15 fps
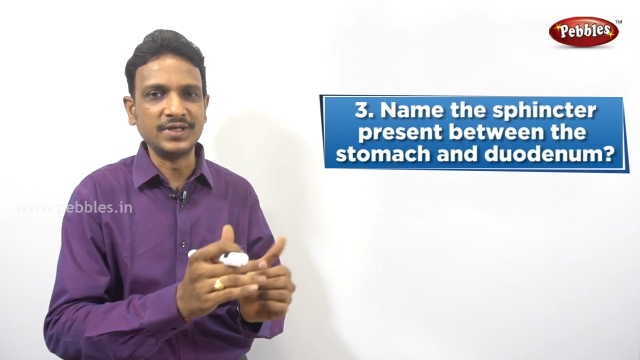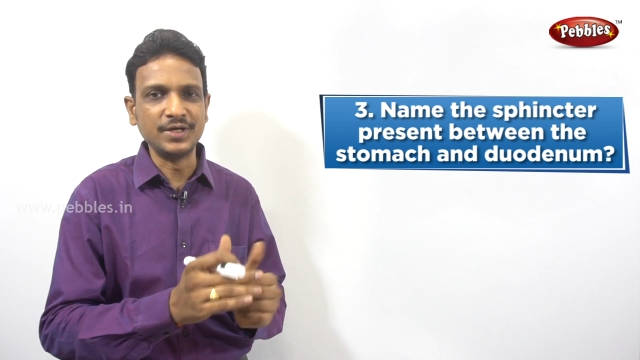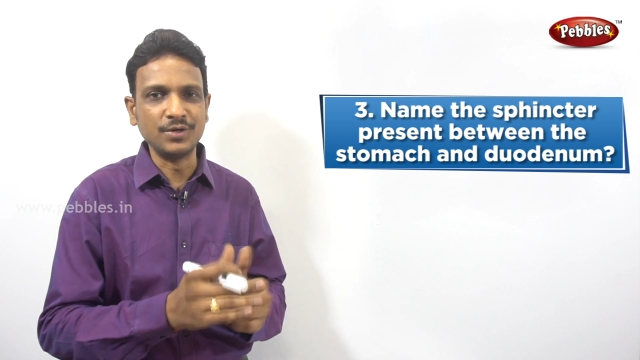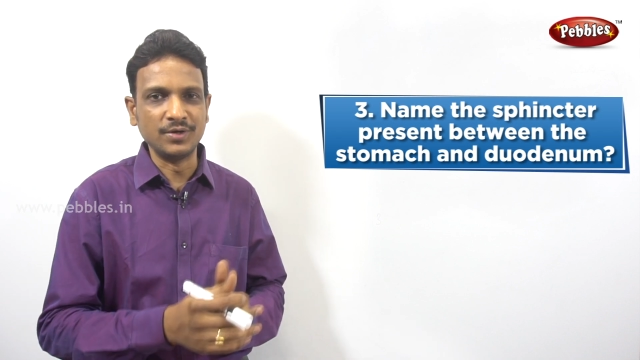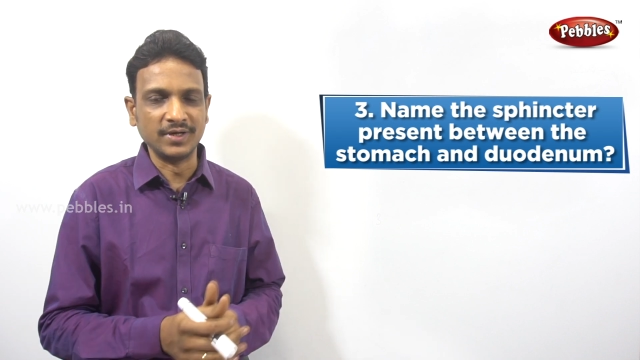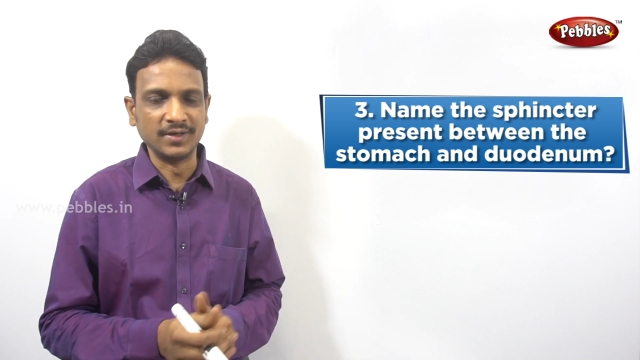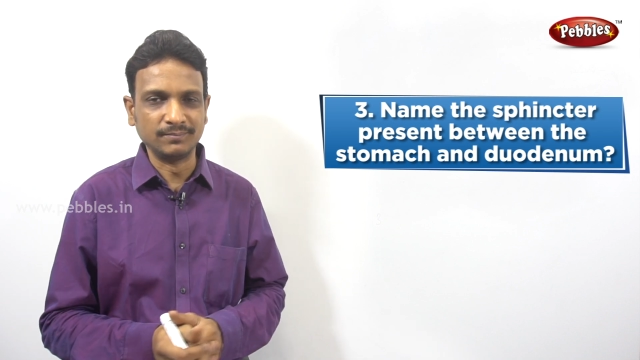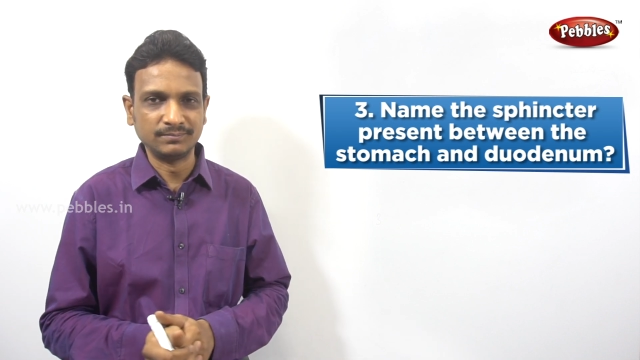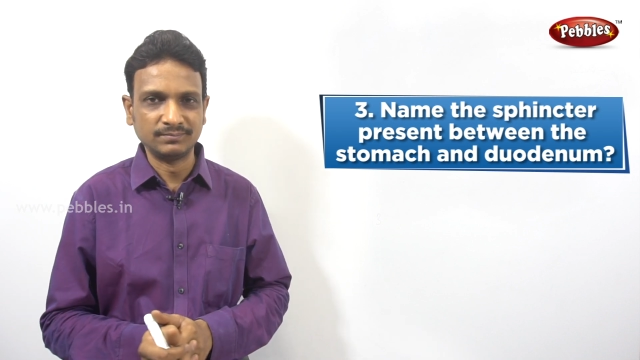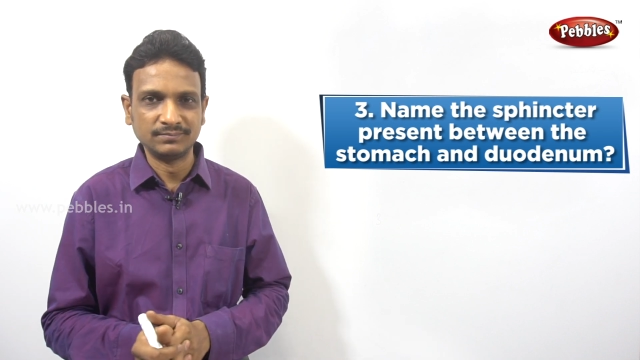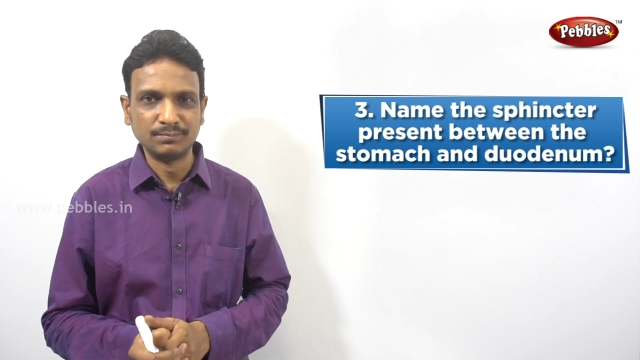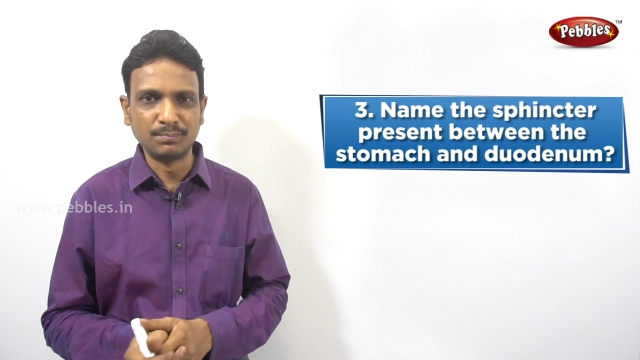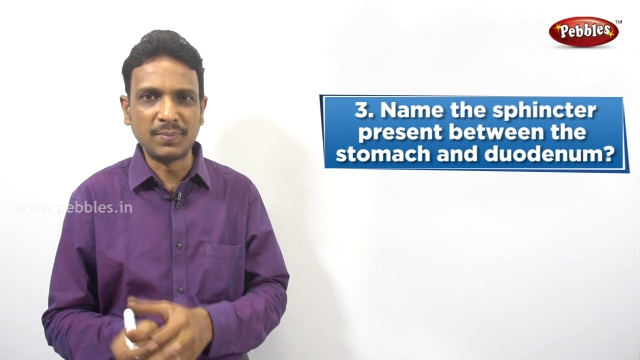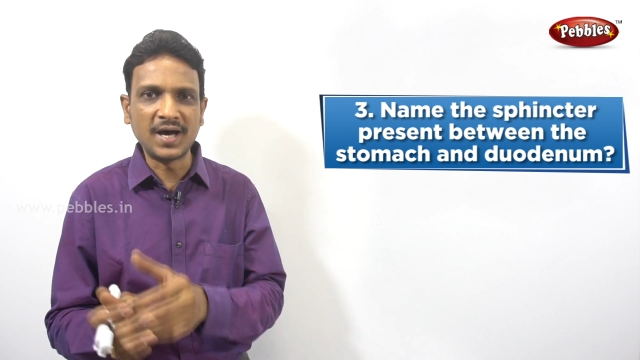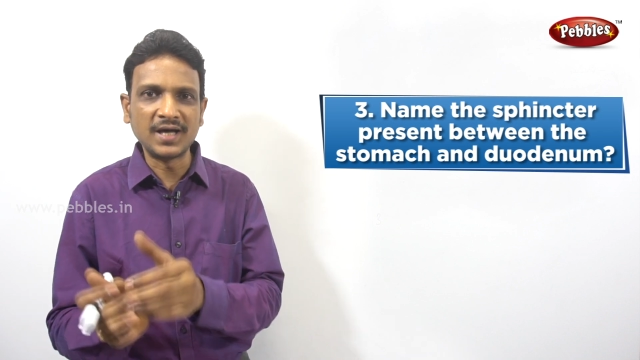duodenum,
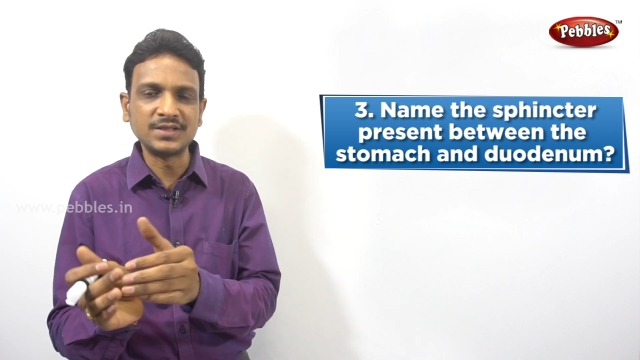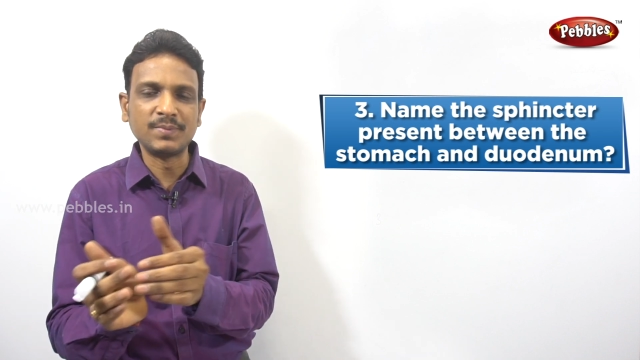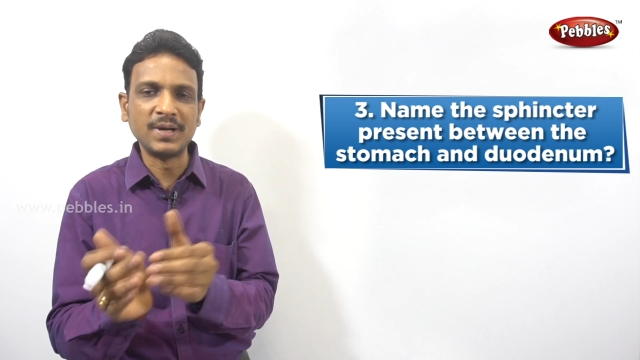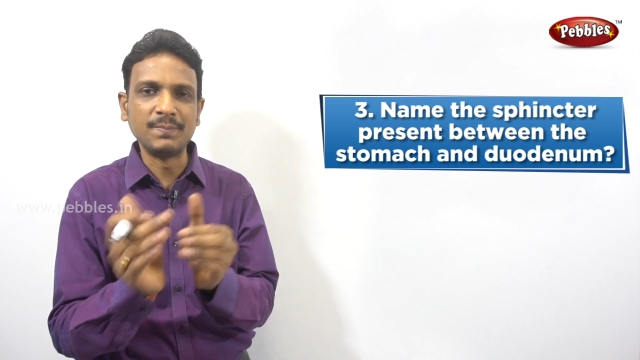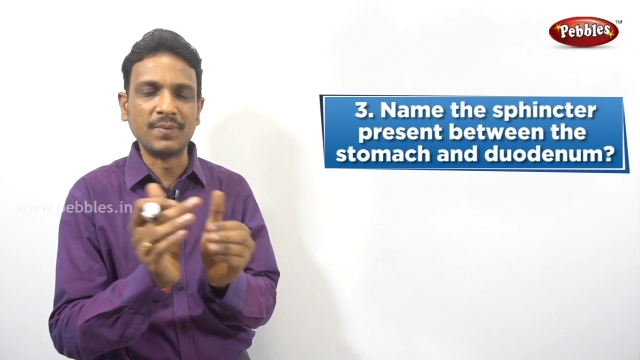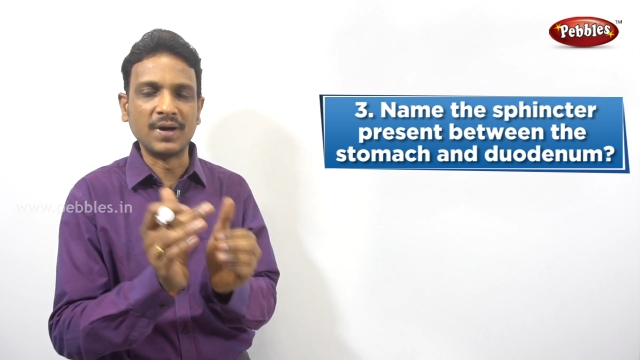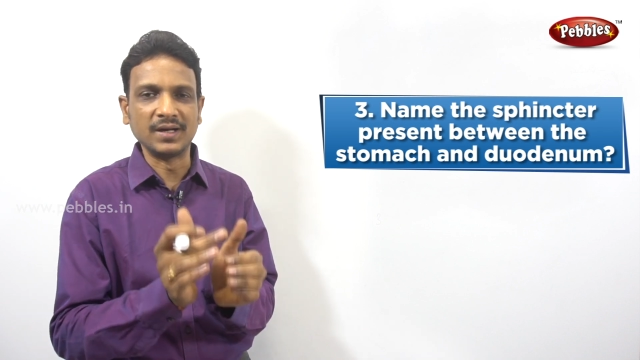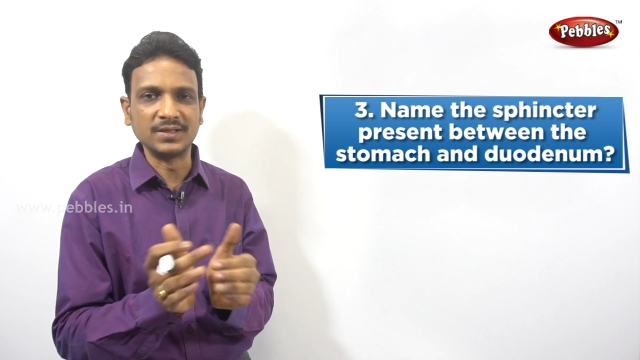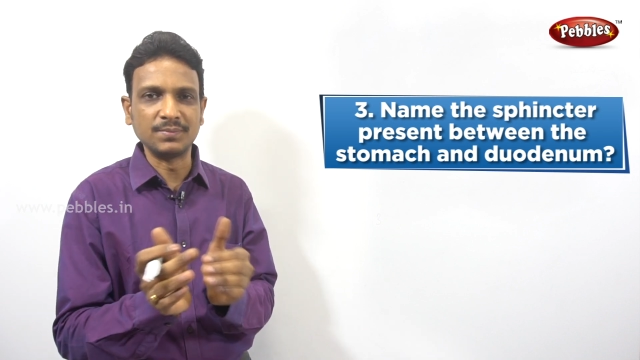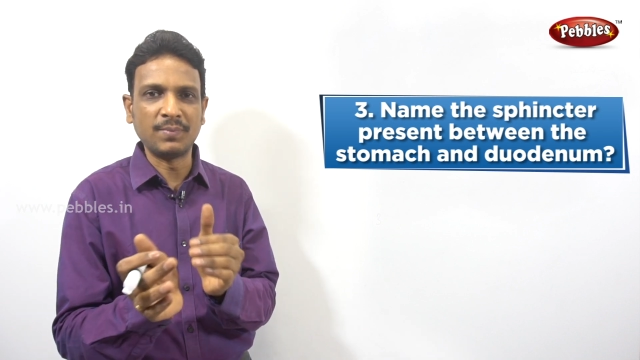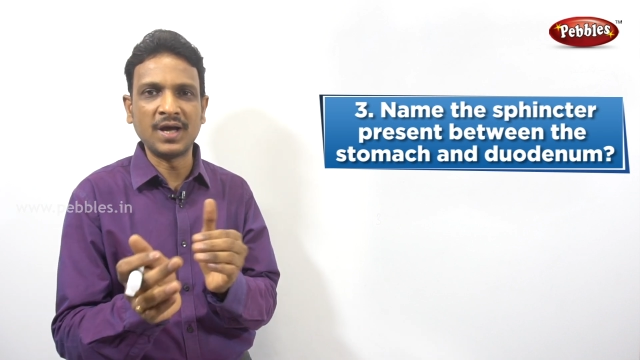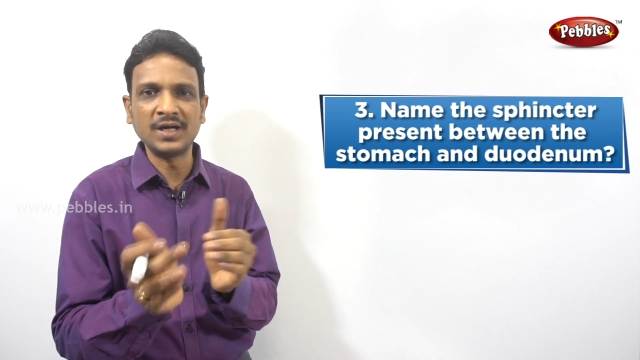part by part,